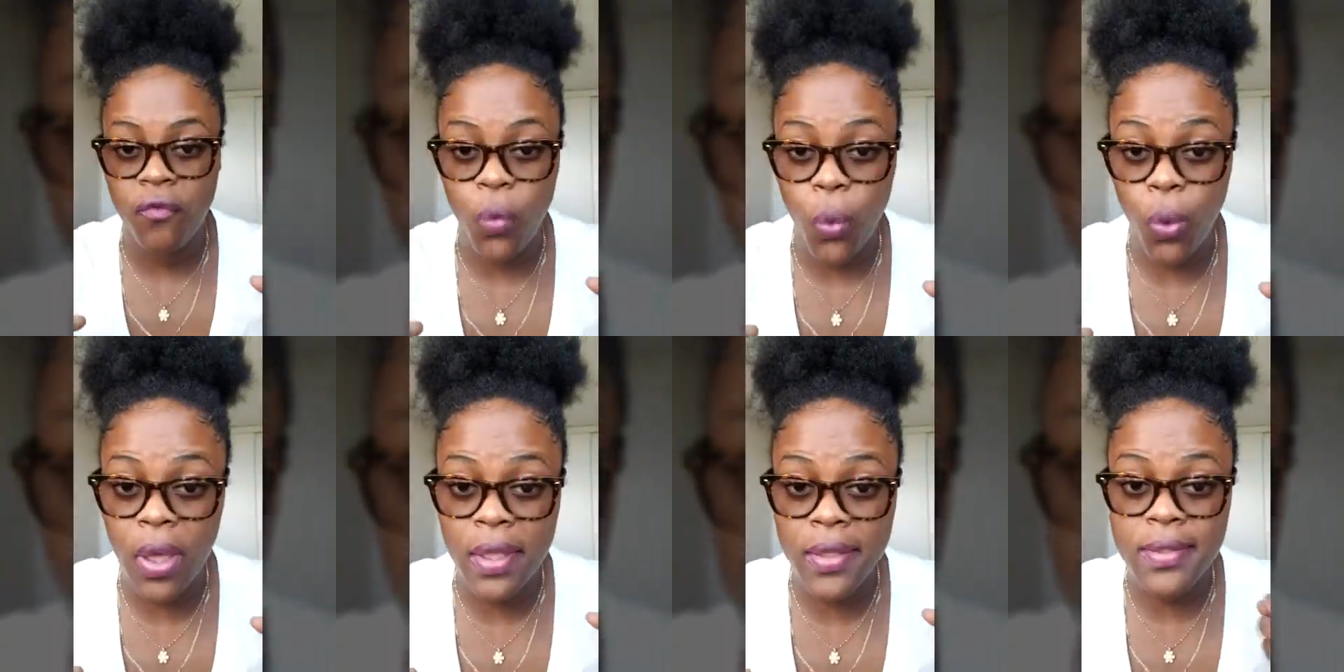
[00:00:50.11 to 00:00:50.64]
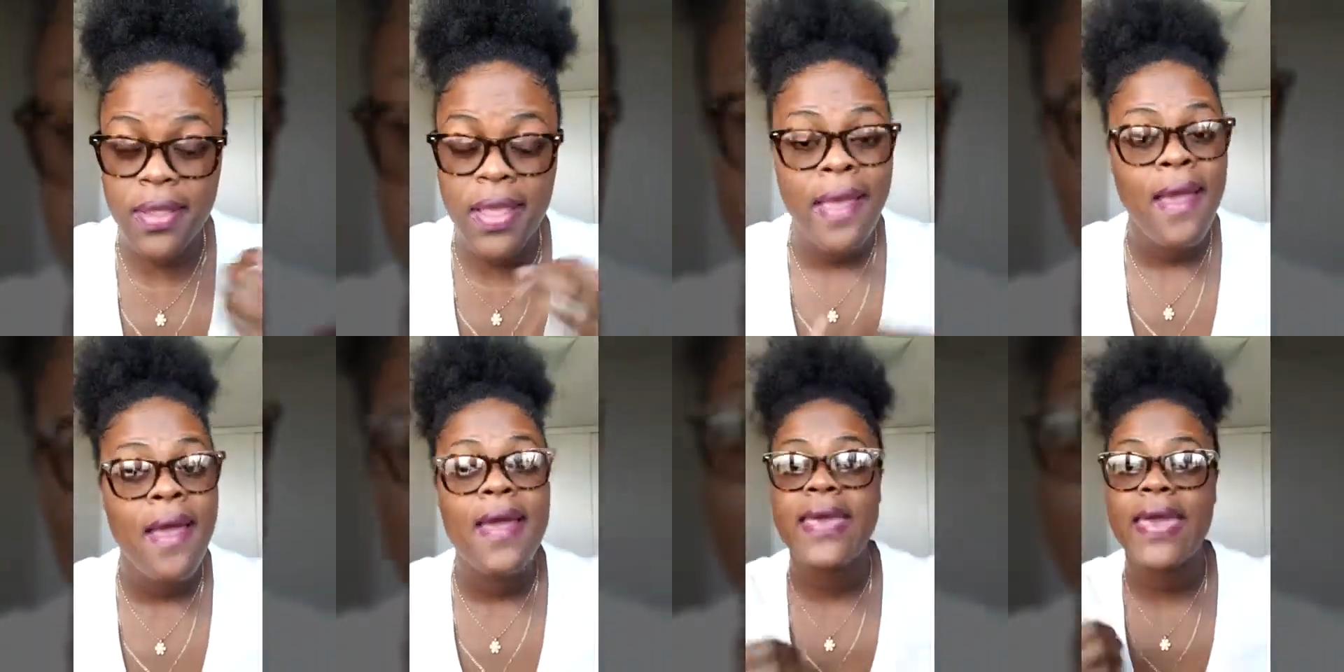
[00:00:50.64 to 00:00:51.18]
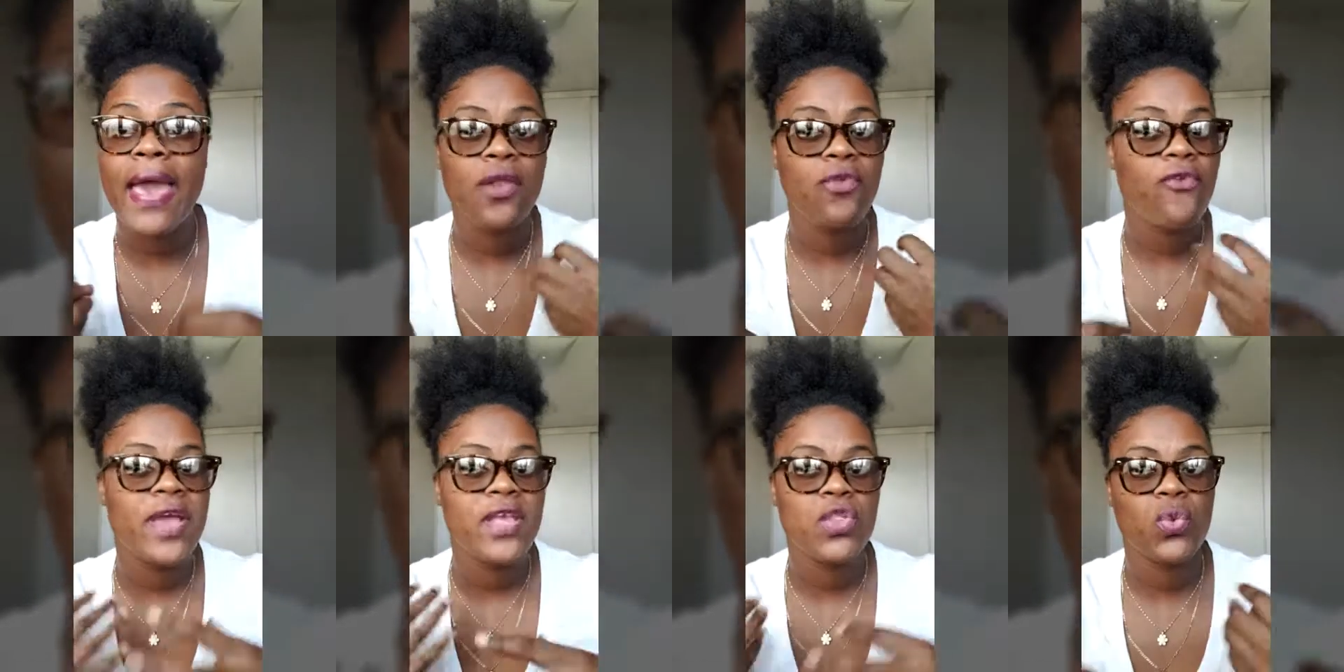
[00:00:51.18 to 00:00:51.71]
one, can
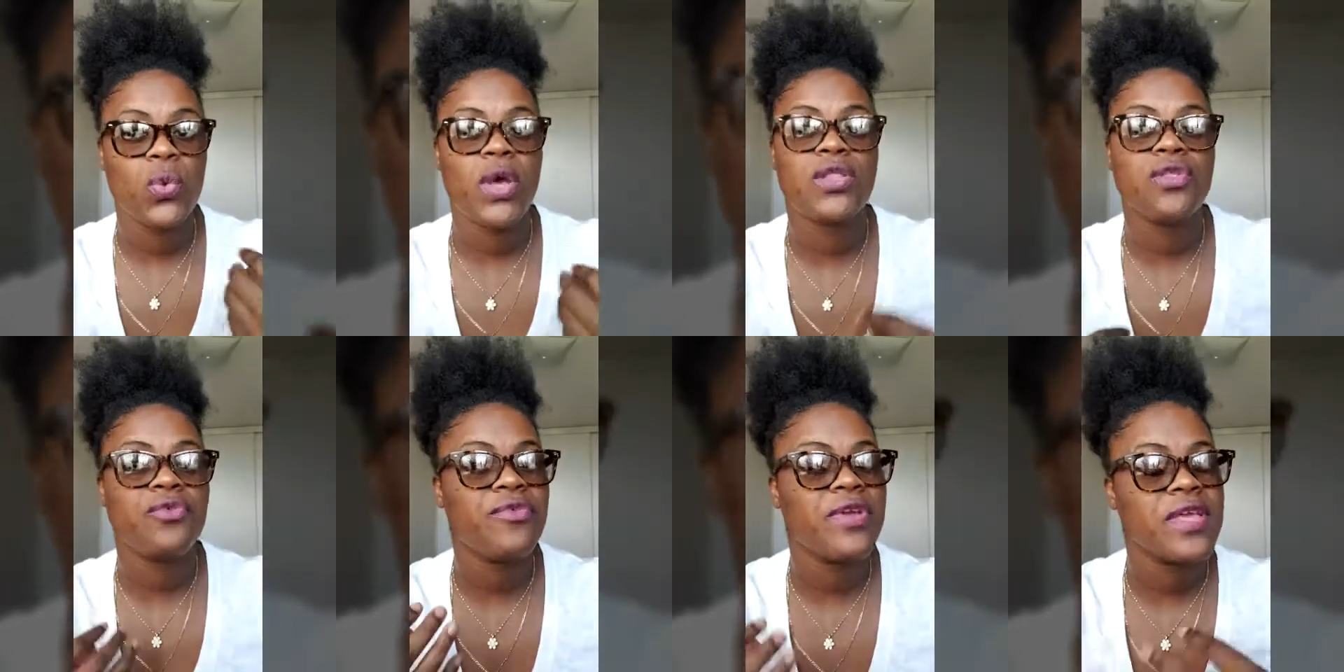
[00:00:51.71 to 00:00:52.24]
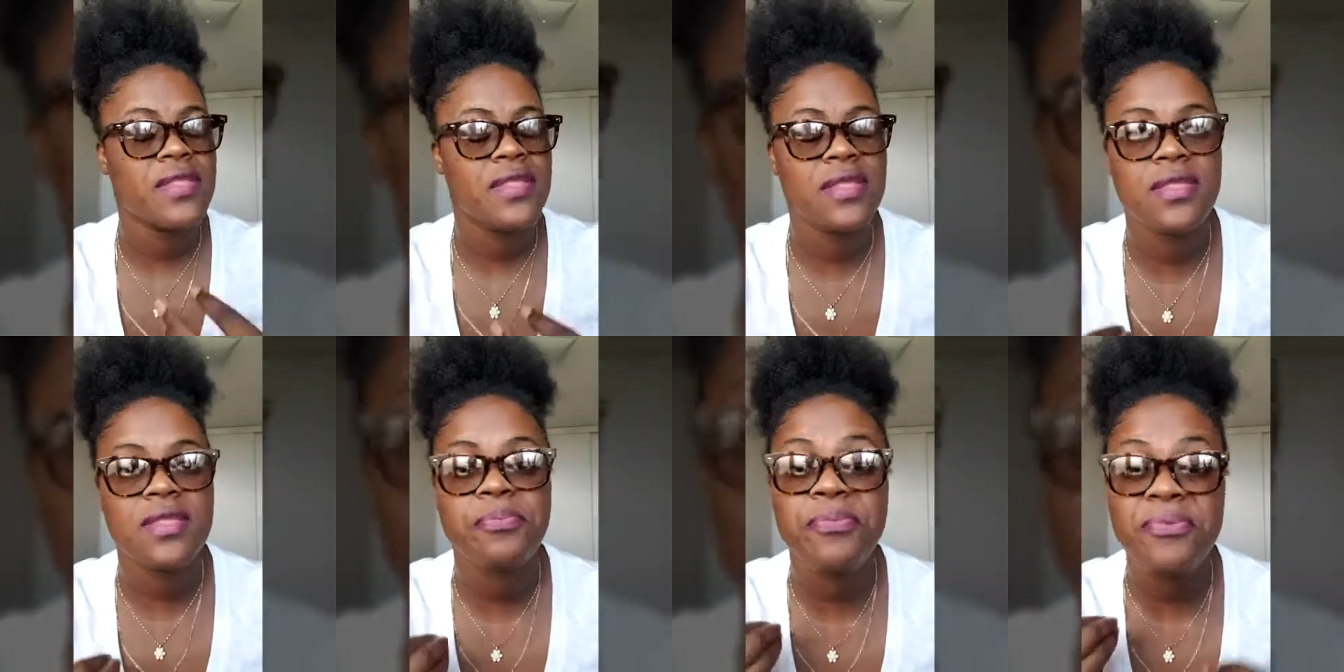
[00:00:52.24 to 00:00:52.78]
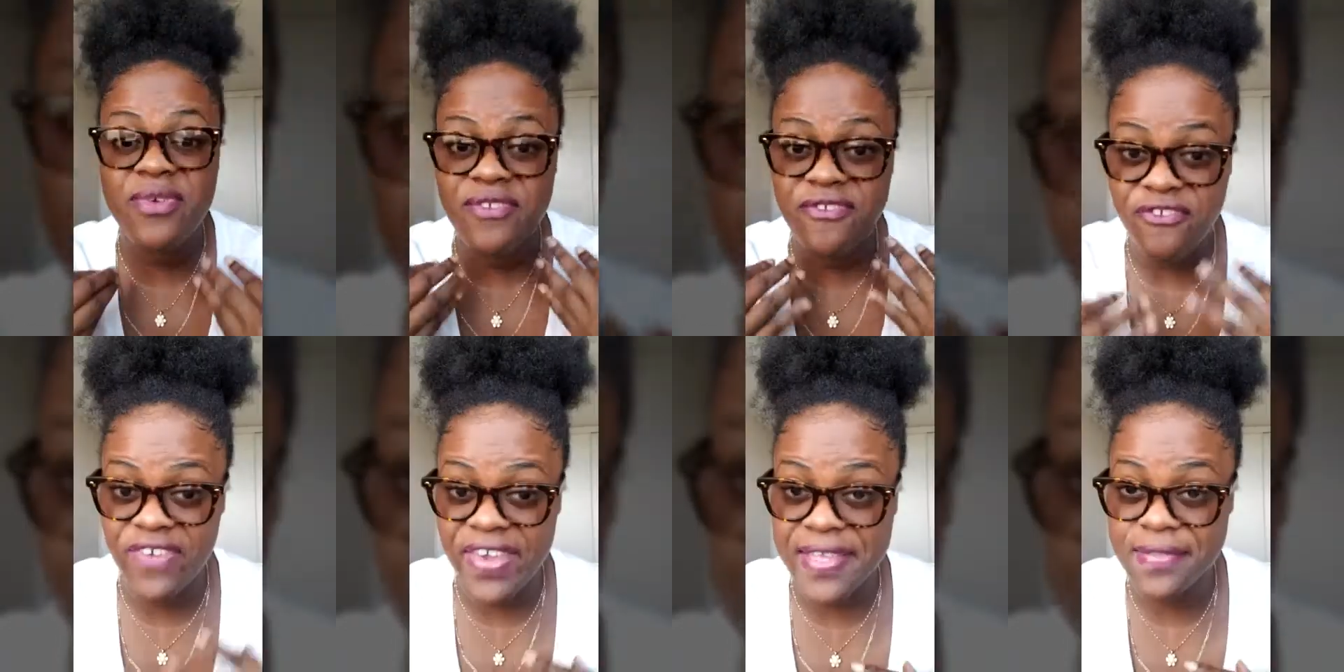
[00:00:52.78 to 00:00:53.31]
rice water rinses
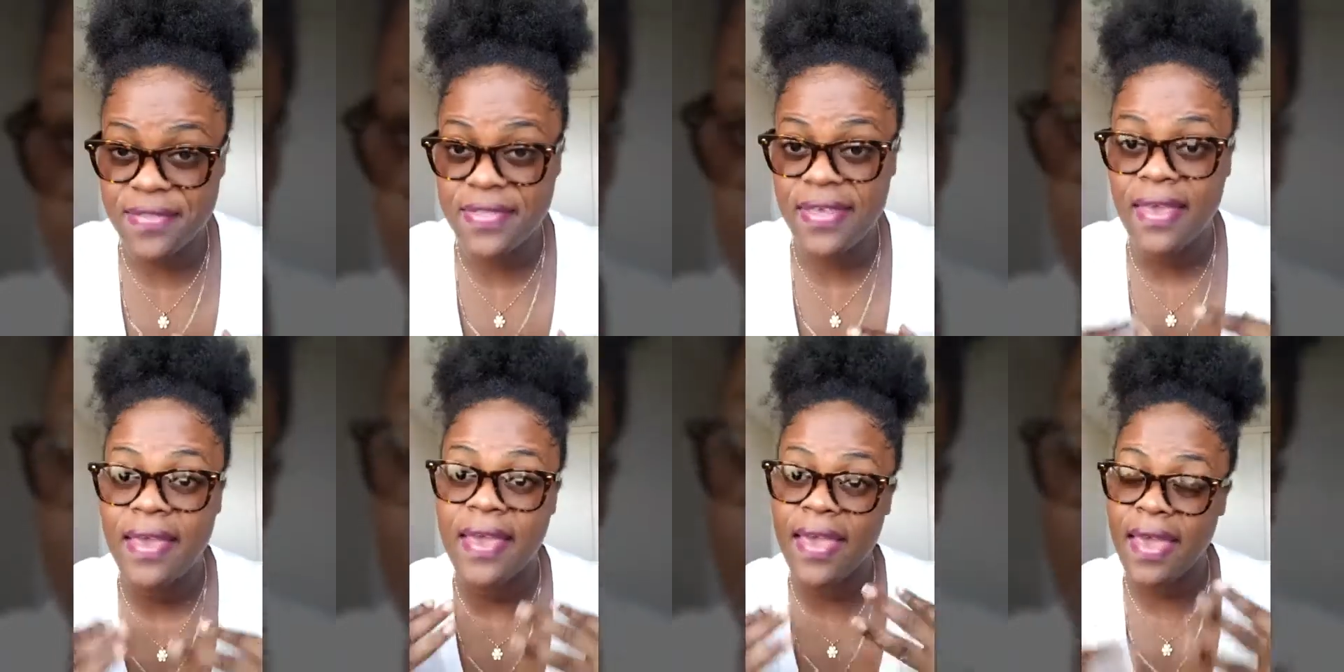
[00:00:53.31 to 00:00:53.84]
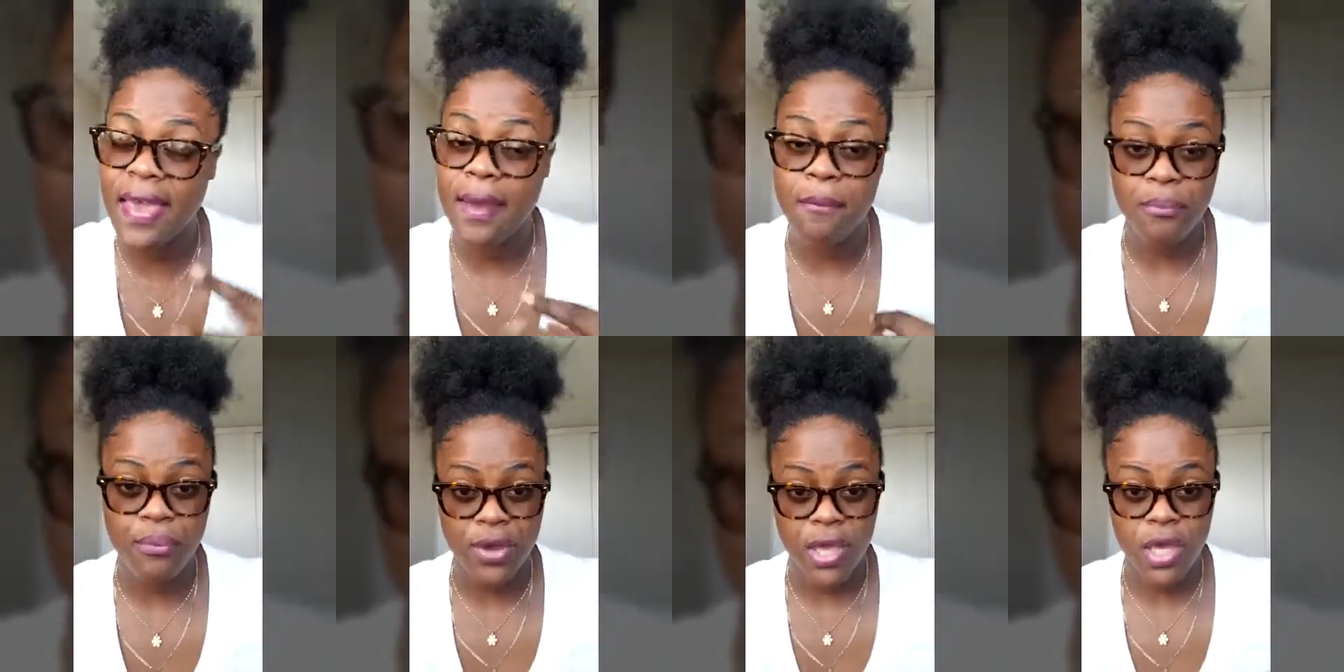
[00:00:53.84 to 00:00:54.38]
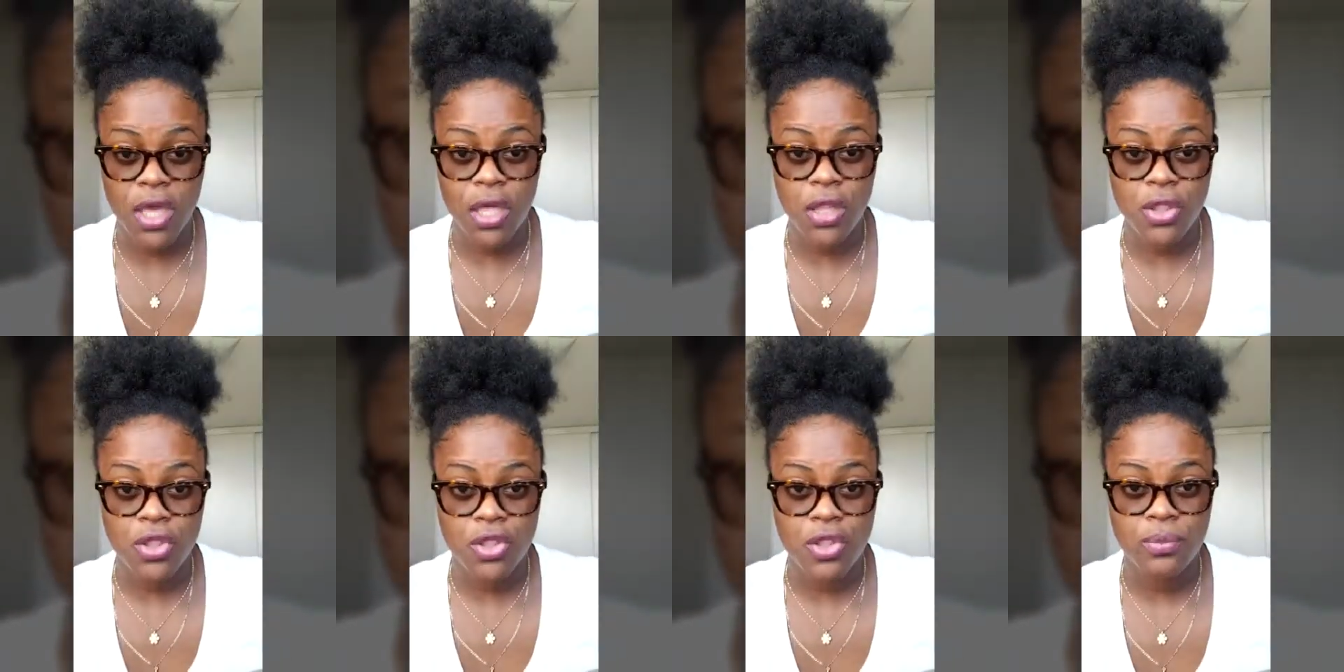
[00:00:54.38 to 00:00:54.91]
prevent hair
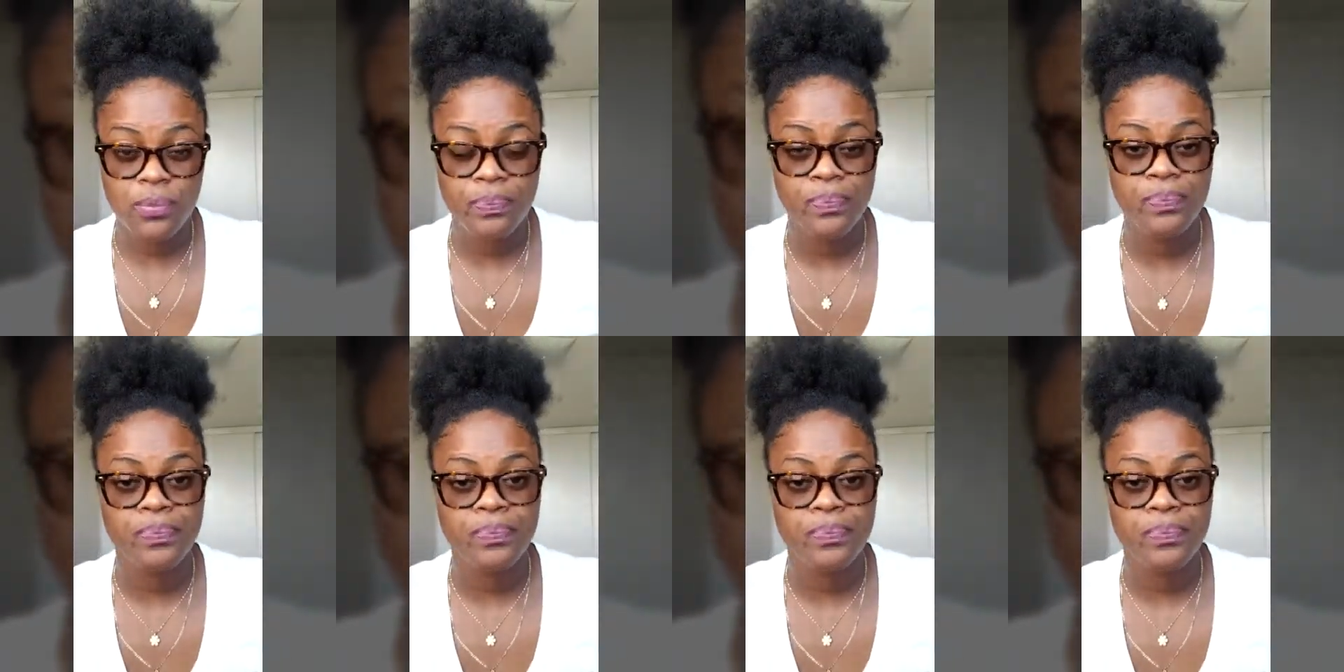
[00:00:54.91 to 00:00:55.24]
breakage?